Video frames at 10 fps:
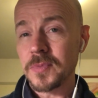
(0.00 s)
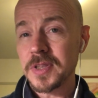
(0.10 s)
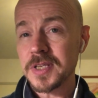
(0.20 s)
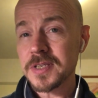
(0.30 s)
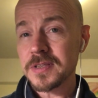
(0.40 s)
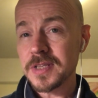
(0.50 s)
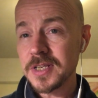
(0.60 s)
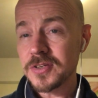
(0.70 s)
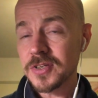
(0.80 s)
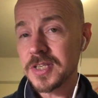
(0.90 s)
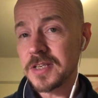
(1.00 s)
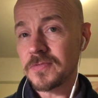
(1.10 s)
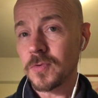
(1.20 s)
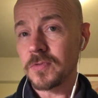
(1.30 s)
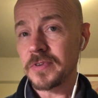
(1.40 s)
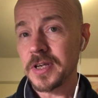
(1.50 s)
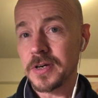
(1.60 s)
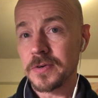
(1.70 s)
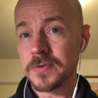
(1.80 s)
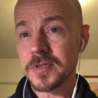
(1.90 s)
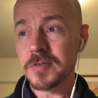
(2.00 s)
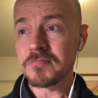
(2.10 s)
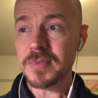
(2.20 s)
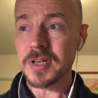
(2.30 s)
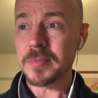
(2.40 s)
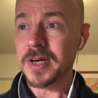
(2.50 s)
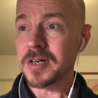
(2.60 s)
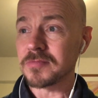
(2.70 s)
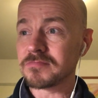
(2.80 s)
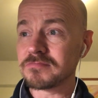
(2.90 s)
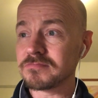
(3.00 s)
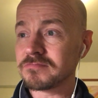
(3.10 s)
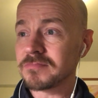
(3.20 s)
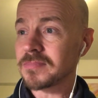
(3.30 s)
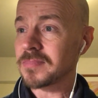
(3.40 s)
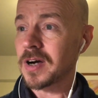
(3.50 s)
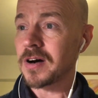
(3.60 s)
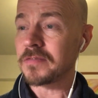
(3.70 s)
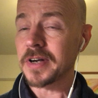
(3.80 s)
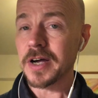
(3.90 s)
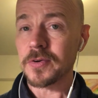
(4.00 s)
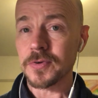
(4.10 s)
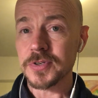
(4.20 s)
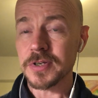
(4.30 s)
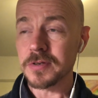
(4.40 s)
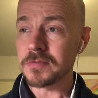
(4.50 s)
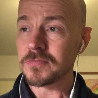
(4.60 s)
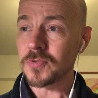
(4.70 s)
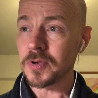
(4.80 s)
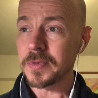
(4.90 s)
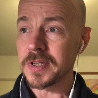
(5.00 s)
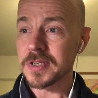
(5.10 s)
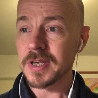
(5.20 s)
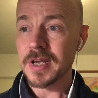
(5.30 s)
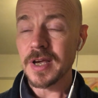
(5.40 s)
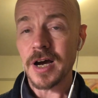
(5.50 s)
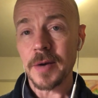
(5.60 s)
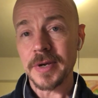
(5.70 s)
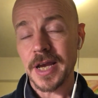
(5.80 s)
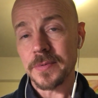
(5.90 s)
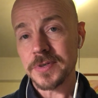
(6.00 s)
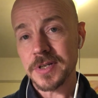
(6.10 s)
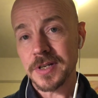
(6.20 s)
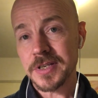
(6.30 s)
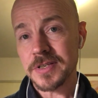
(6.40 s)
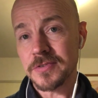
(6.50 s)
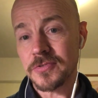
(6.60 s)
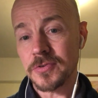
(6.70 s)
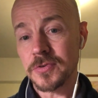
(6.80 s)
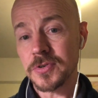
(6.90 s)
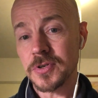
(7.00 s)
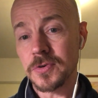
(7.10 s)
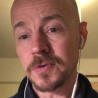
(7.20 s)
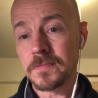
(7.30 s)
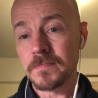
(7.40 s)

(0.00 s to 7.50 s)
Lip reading: With these four videos in about half an hour or so, 40 minutes, I've been able to listen through to